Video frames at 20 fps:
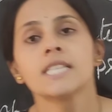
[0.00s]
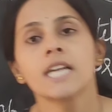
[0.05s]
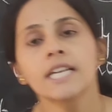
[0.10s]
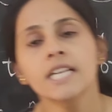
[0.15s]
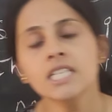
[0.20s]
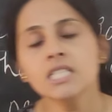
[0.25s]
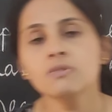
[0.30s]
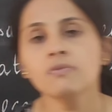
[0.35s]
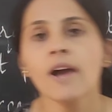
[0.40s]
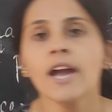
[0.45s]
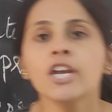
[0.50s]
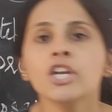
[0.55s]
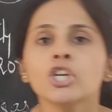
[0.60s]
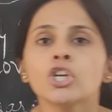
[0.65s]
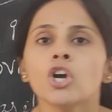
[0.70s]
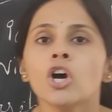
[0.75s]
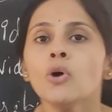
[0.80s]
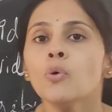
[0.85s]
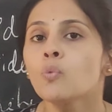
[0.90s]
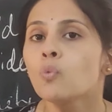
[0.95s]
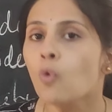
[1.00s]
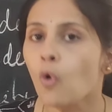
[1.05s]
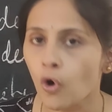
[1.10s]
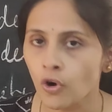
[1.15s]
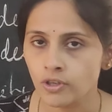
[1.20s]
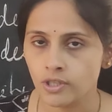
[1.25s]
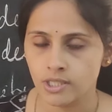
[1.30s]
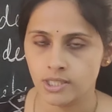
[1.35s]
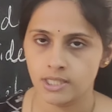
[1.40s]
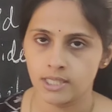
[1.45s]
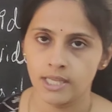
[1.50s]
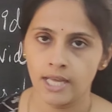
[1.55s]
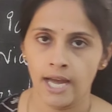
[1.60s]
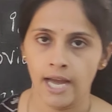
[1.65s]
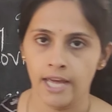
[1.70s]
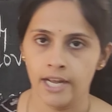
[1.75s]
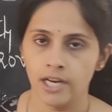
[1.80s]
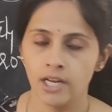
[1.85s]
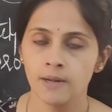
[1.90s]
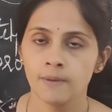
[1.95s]
satisfying your wants
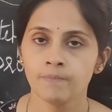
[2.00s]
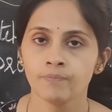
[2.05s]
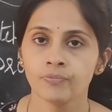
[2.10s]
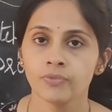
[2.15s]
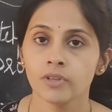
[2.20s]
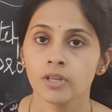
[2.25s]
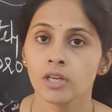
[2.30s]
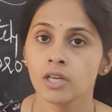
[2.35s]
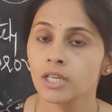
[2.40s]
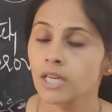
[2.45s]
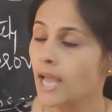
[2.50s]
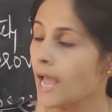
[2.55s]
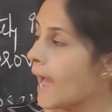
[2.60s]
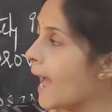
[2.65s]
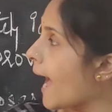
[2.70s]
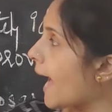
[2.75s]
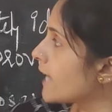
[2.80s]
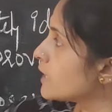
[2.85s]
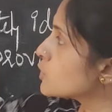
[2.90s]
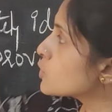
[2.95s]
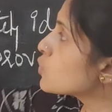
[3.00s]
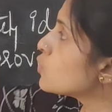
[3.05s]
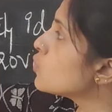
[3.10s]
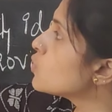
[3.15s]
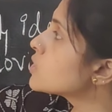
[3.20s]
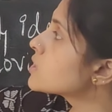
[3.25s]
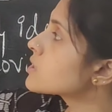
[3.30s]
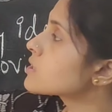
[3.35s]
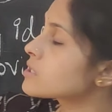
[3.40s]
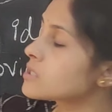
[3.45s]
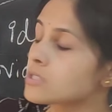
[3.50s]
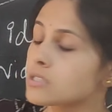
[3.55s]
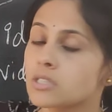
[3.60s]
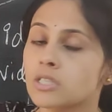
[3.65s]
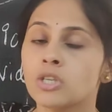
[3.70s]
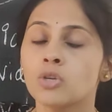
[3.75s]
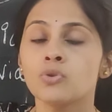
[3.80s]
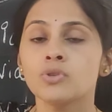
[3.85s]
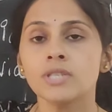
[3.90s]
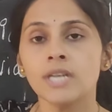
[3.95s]
there. As goods
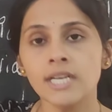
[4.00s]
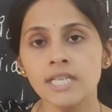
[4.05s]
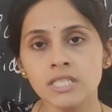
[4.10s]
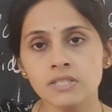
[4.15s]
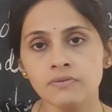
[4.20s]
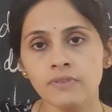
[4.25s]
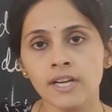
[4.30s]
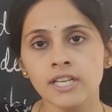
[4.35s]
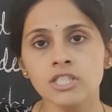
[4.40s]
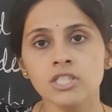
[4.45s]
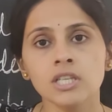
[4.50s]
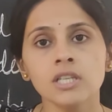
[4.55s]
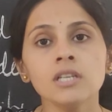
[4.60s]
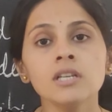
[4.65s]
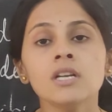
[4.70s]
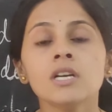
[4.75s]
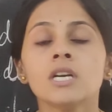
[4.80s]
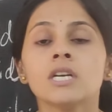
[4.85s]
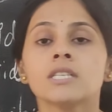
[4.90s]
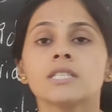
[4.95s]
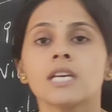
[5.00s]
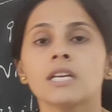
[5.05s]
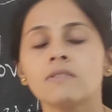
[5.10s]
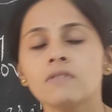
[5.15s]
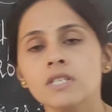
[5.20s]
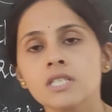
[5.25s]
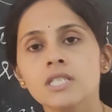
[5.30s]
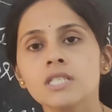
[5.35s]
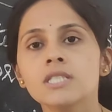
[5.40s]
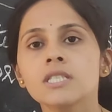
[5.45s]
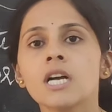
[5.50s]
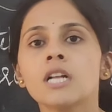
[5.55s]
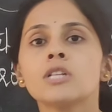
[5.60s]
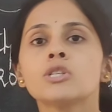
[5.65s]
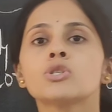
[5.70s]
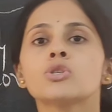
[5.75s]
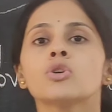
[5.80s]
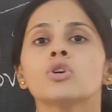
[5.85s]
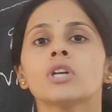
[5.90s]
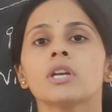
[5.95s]
give satisfaction, services
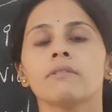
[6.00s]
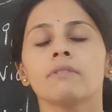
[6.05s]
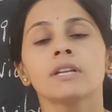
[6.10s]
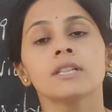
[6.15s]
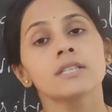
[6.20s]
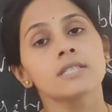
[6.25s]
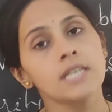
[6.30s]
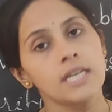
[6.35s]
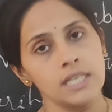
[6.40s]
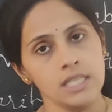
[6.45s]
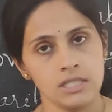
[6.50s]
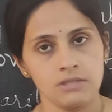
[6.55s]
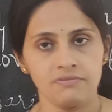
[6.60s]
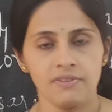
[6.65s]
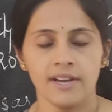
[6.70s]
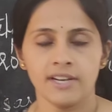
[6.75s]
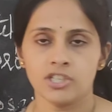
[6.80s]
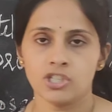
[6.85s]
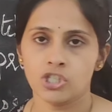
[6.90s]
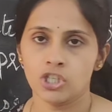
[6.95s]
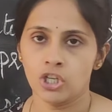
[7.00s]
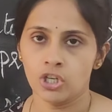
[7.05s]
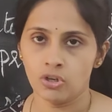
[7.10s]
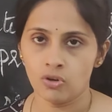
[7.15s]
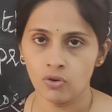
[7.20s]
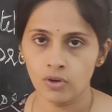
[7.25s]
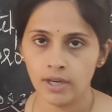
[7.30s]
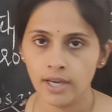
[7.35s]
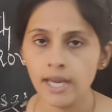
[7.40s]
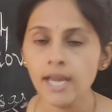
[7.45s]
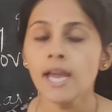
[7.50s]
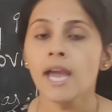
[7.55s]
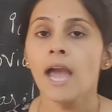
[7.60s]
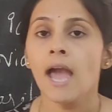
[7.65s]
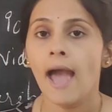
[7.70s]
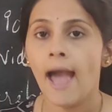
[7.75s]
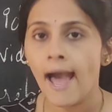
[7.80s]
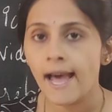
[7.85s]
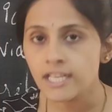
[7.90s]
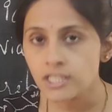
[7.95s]
also giving the satisfaction. Okay,
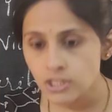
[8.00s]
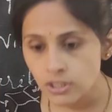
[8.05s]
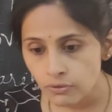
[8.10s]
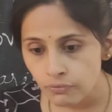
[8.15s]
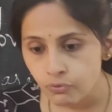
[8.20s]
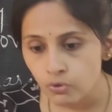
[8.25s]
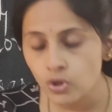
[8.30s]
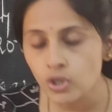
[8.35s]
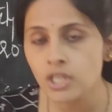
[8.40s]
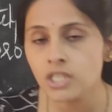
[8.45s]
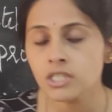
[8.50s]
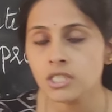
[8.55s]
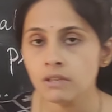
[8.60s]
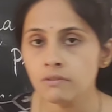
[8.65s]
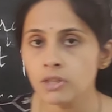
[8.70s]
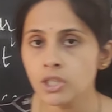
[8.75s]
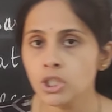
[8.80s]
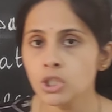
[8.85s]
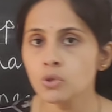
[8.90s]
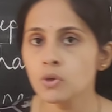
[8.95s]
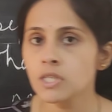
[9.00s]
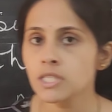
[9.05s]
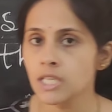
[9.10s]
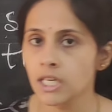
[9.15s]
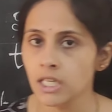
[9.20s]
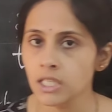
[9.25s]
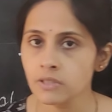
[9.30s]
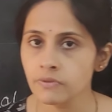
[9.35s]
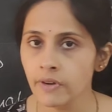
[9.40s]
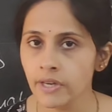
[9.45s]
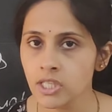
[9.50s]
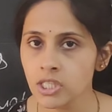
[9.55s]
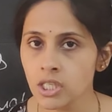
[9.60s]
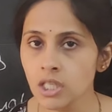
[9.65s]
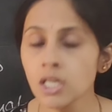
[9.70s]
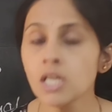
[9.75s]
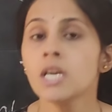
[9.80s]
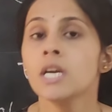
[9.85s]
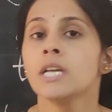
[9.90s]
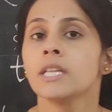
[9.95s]
as the food is giving you a
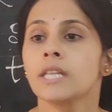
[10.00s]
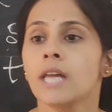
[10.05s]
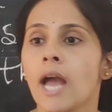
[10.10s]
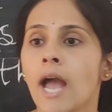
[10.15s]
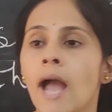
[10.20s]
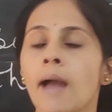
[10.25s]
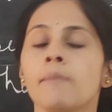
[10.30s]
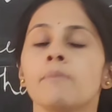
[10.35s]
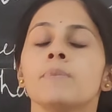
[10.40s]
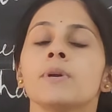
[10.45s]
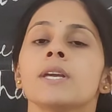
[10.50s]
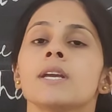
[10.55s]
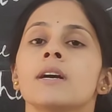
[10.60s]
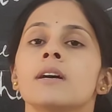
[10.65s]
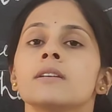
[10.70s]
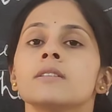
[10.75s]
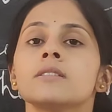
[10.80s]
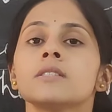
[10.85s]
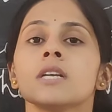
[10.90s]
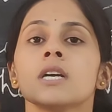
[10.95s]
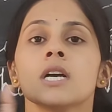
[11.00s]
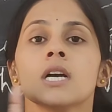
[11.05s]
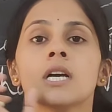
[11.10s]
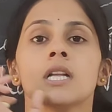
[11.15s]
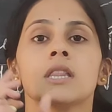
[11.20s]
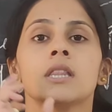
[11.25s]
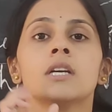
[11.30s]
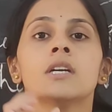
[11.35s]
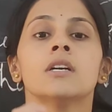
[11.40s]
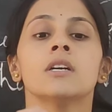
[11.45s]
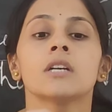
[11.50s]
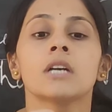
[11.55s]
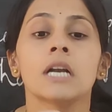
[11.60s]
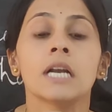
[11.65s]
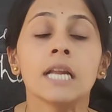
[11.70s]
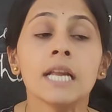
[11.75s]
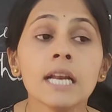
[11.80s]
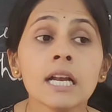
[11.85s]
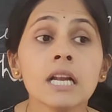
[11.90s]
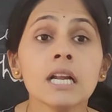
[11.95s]
satisfaction, the ambience, the
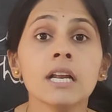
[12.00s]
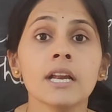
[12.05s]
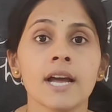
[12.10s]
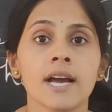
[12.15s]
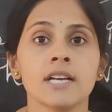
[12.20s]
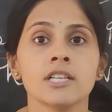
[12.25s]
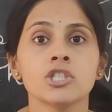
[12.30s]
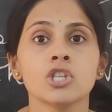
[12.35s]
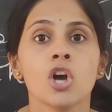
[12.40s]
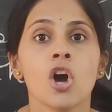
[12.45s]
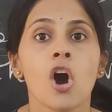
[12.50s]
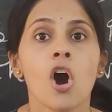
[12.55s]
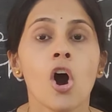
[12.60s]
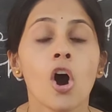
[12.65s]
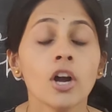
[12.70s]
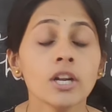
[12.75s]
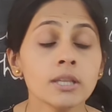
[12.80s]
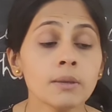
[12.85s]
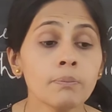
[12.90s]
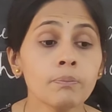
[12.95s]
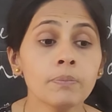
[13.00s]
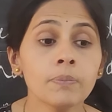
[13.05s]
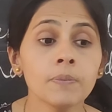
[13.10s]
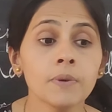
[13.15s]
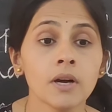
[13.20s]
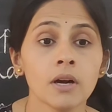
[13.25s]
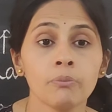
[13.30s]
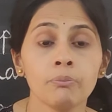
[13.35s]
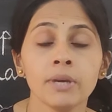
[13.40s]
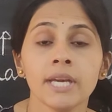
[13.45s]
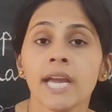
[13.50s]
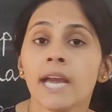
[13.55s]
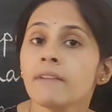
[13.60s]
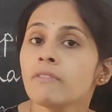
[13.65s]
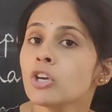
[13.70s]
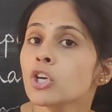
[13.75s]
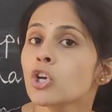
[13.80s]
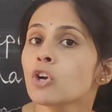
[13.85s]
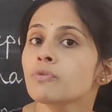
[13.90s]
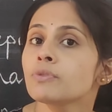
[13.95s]
cleanliness, or the
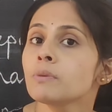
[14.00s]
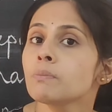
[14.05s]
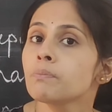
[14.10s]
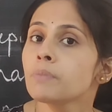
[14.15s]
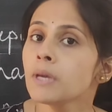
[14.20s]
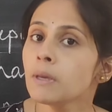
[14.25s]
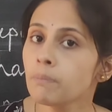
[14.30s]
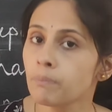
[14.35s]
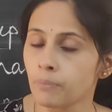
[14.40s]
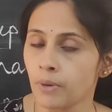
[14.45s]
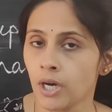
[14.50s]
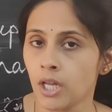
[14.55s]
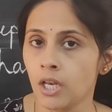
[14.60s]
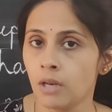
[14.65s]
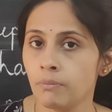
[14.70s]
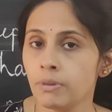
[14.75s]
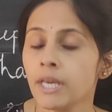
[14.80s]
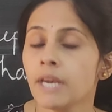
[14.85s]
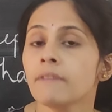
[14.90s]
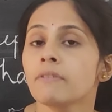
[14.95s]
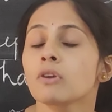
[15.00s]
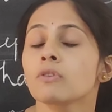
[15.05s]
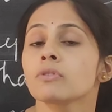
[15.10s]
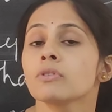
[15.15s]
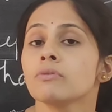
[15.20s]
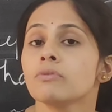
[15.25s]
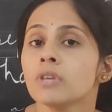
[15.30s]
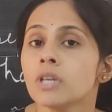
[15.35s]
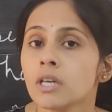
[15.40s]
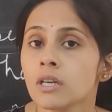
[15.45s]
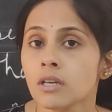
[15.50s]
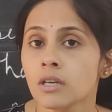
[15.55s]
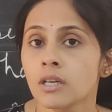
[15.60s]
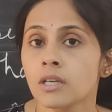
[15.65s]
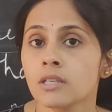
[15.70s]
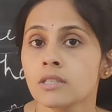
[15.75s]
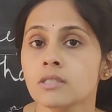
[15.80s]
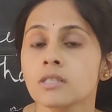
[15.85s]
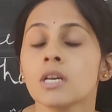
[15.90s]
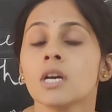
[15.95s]
behavior of the people, behavior of the
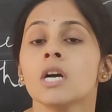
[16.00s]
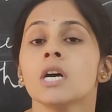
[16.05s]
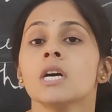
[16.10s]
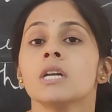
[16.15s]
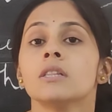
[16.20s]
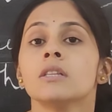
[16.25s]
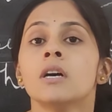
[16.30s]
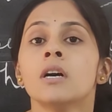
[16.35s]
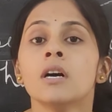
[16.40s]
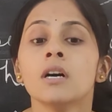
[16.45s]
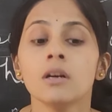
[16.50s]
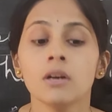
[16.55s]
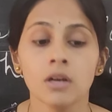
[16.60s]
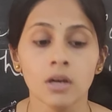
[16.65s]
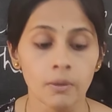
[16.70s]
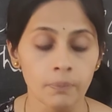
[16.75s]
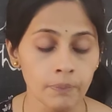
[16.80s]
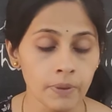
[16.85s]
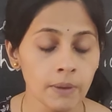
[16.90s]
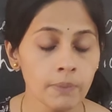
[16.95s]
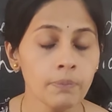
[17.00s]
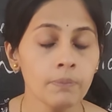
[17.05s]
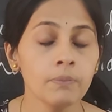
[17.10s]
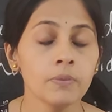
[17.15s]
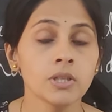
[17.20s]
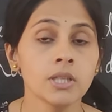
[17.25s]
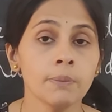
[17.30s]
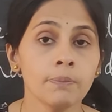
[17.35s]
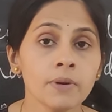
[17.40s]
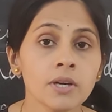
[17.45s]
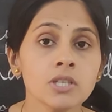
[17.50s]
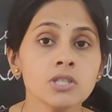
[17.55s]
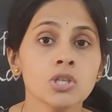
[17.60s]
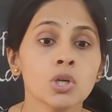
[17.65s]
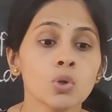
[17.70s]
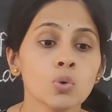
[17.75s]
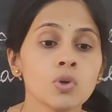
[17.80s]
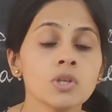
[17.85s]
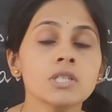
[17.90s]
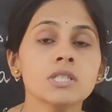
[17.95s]
workers, the
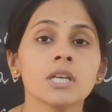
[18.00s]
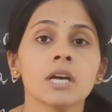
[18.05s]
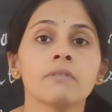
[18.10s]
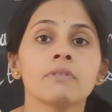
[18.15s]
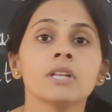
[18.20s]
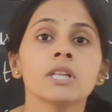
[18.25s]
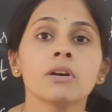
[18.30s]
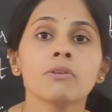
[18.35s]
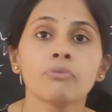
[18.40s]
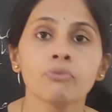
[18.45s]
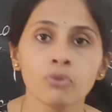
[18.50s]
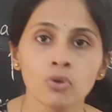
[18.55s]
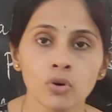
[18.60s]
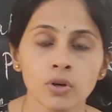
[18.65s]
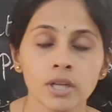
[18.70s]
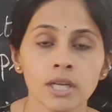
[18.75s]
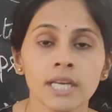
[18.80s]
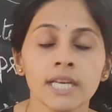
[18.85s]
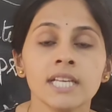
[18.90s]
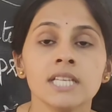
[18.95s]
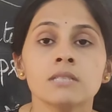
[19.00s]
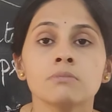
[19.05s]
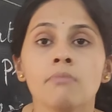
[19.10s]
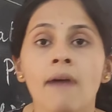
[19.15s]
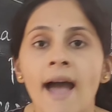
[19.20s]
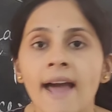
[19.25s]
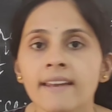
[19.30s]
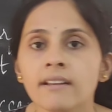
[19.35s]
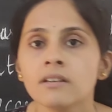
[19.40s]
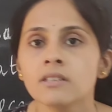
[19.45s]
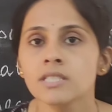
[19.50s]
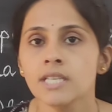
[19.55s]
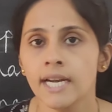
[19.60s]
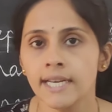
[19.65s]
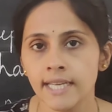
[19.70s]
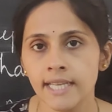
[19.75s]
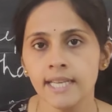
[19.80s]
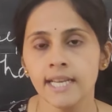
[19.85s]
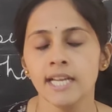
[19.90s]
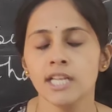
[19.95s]
person who is serving the food, his manners,
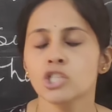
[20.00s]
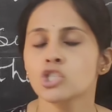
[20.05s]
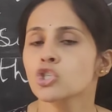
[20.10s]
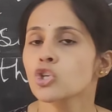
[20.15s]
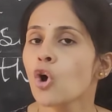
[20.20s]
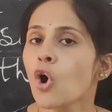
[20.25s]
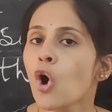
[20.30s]
etiquettes,